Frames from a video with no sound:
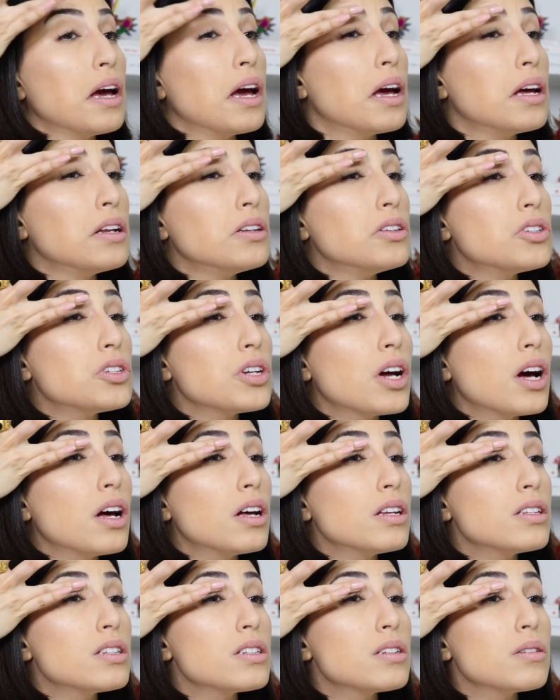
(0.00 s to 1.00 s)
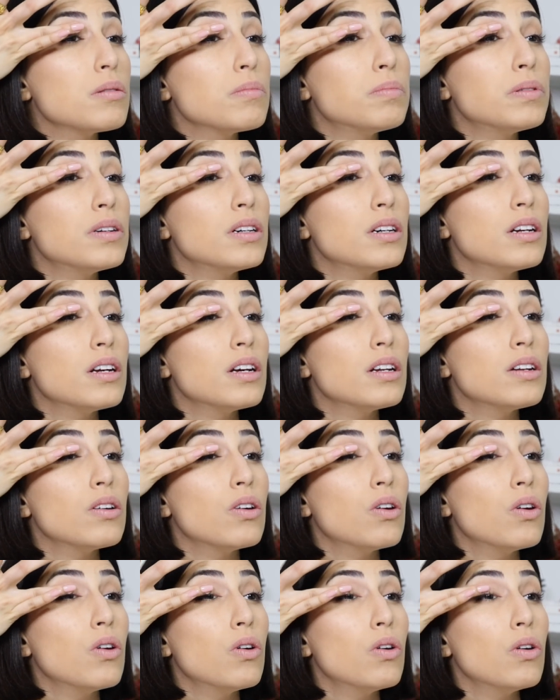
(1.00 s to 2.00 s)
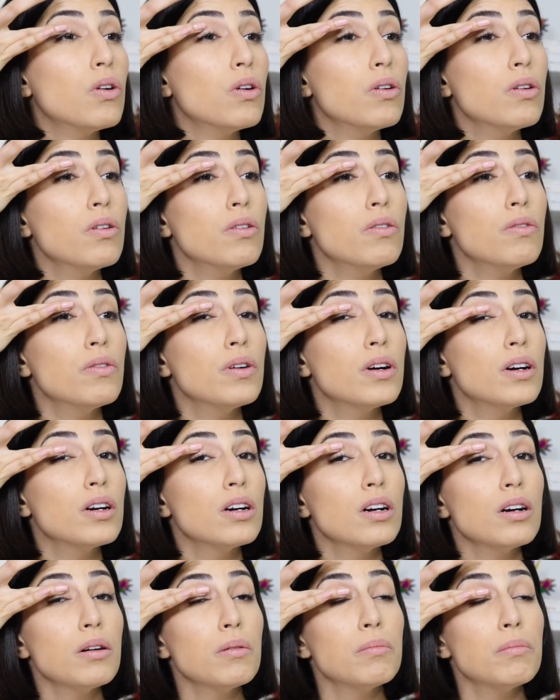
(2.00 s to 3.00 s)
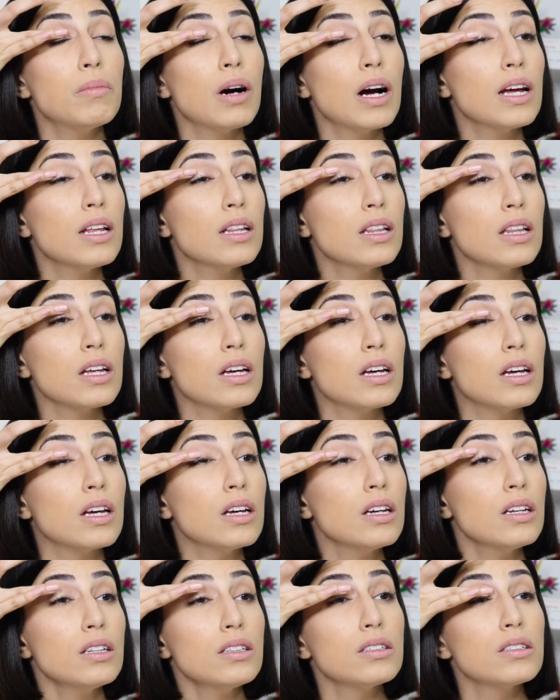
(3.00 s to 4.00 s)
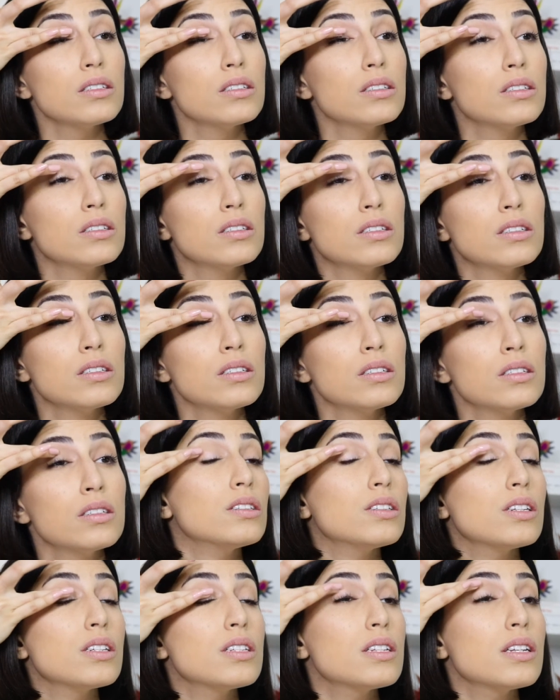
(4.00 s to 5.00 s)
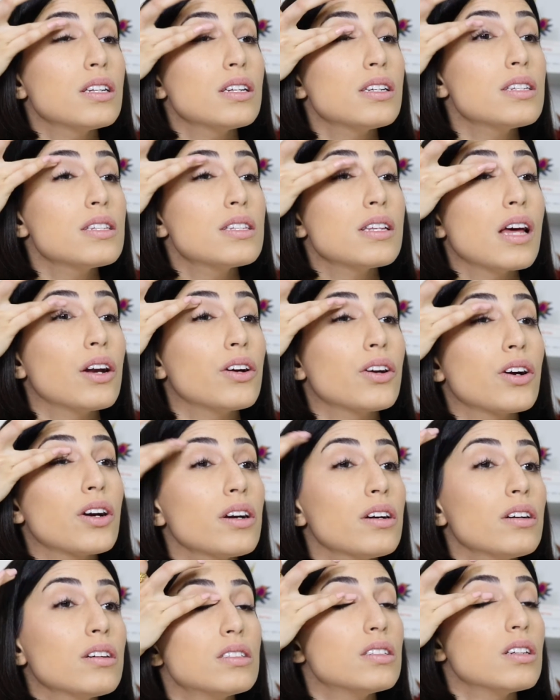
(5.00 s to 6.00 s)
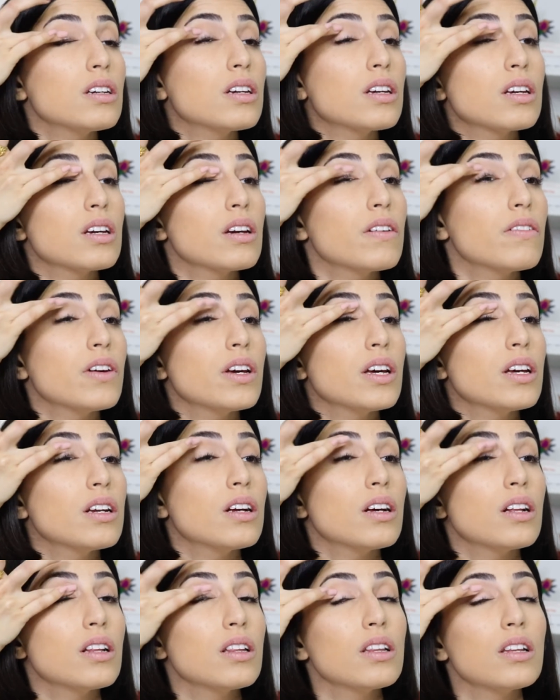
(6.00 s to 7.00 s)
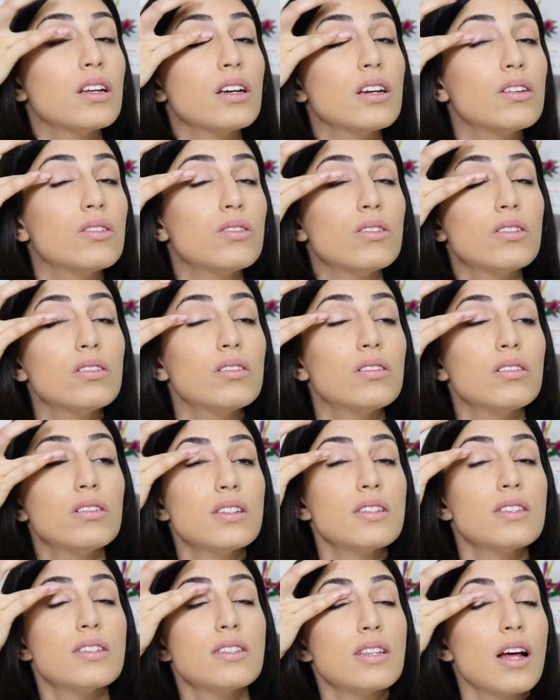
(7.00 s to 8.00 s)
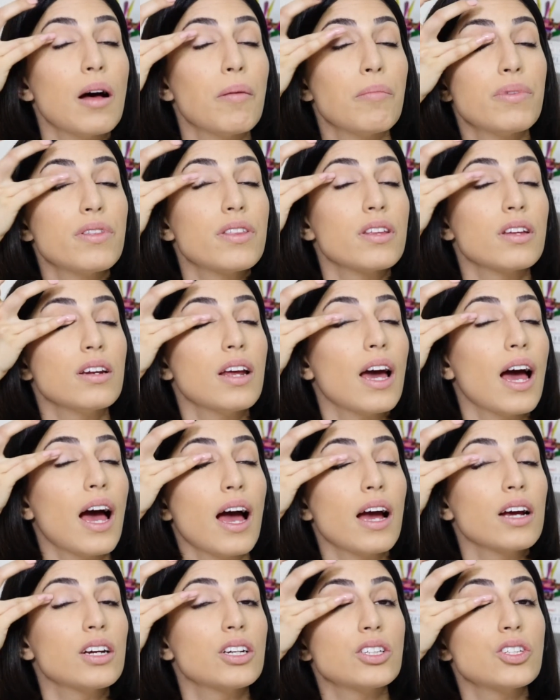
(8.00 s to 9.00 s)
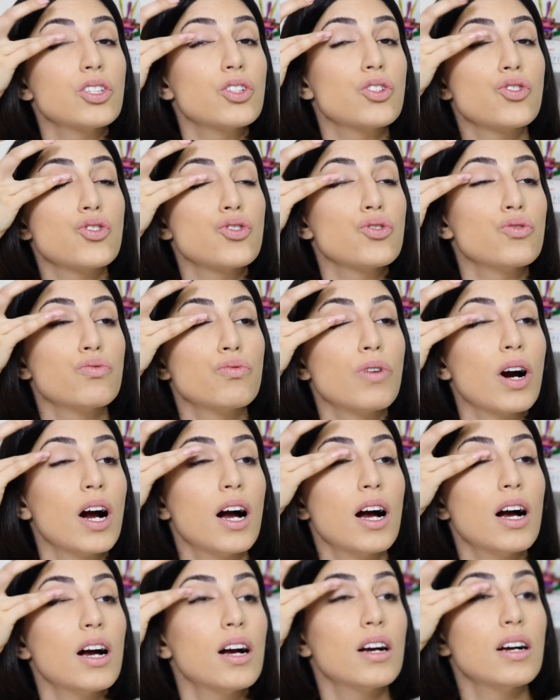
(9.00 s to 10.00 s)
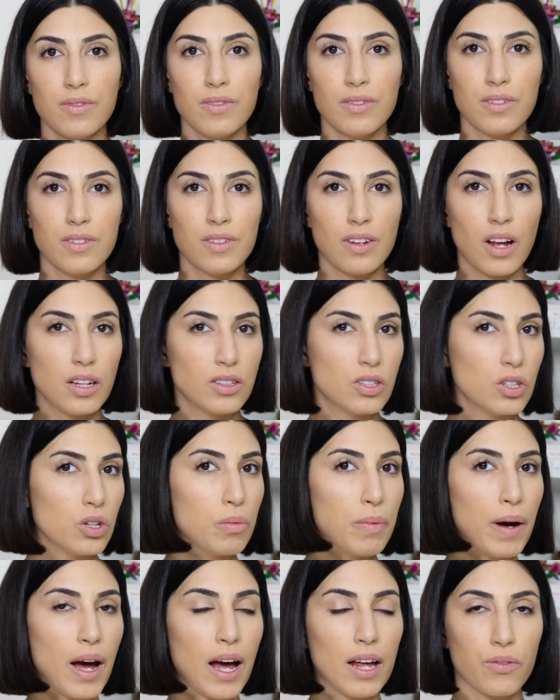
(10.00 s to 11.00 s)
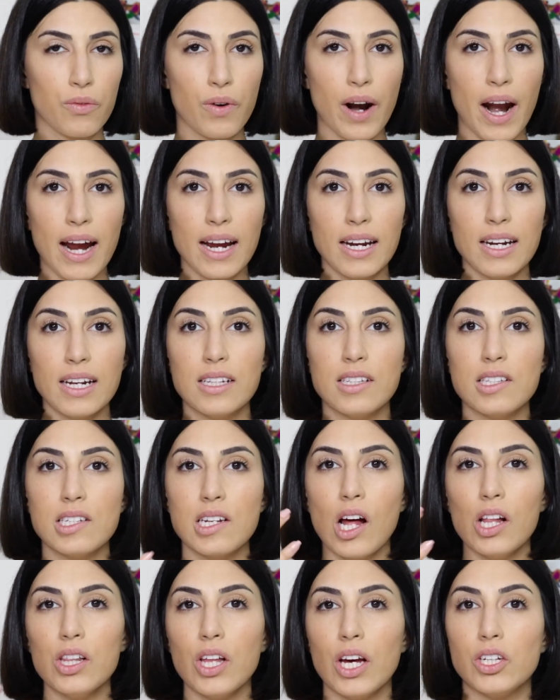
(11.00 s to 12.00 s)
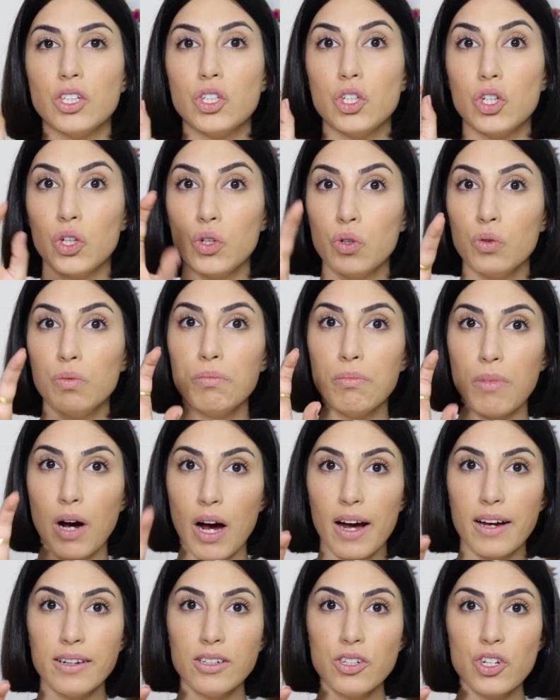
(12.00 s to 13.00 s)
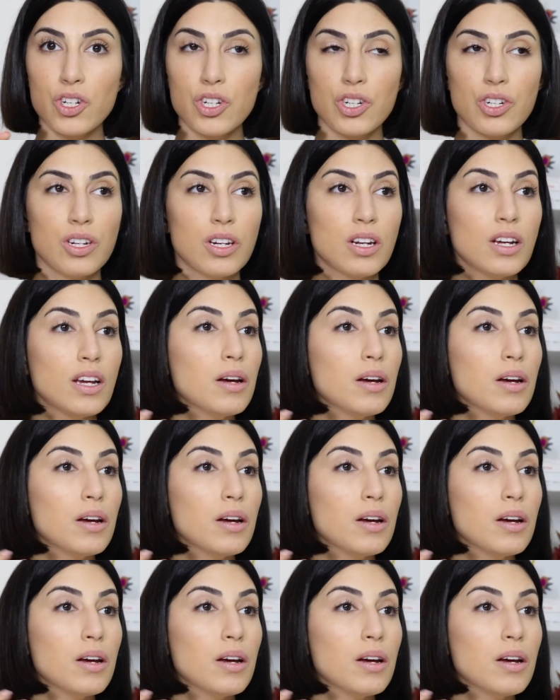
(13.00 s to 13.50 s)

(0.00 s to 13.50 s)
and just put it over my lid, just in the center to give it a little something extra. Not too bad, right? It's not like too much,